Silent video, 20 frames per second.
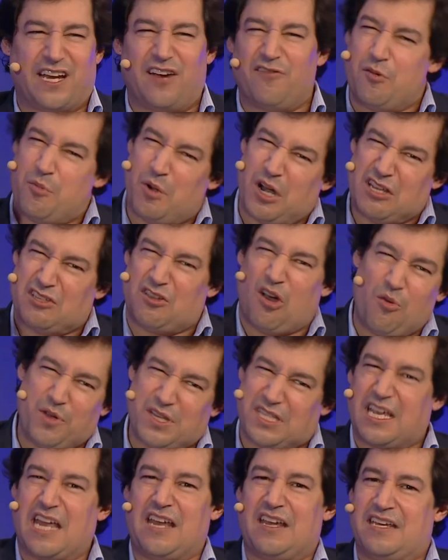Like, everybody's
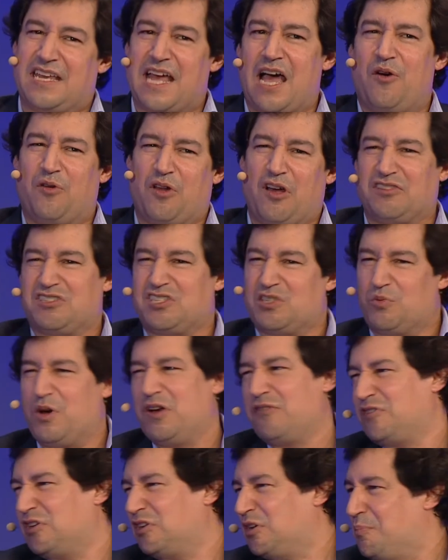always getting down on
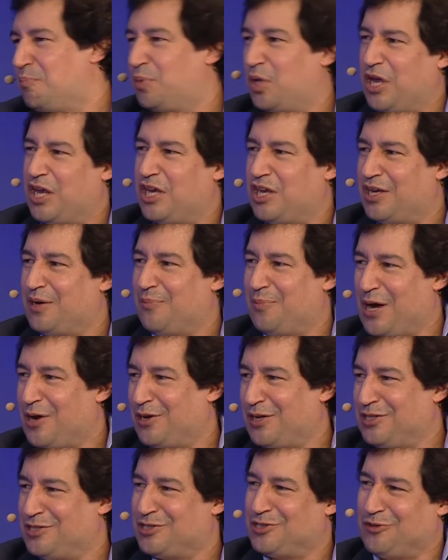Swift and complaining
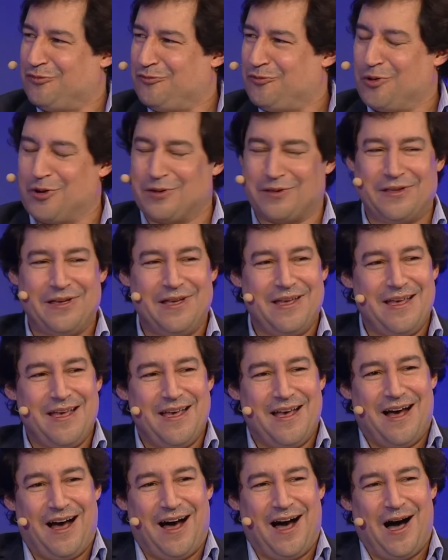about it and so forth,
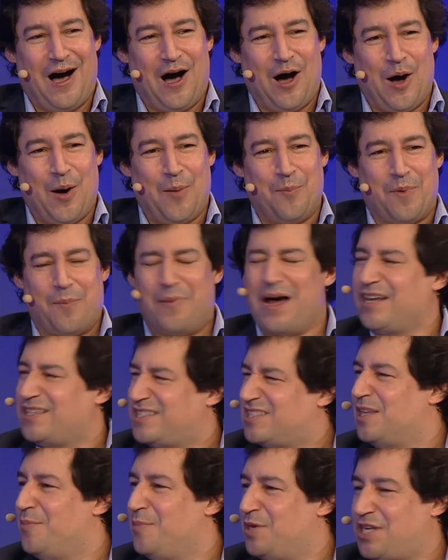about
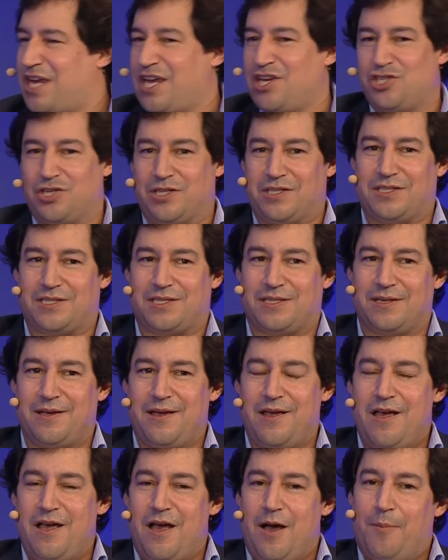its limitations.
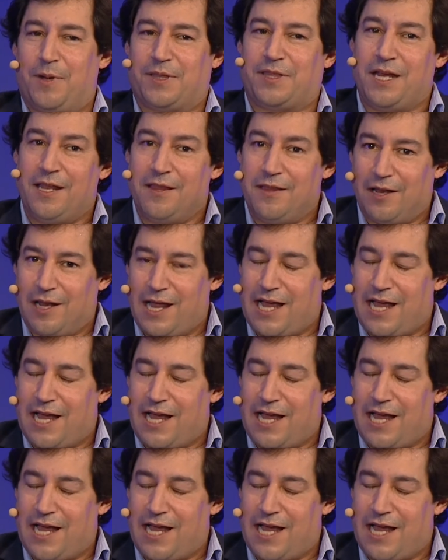But then in the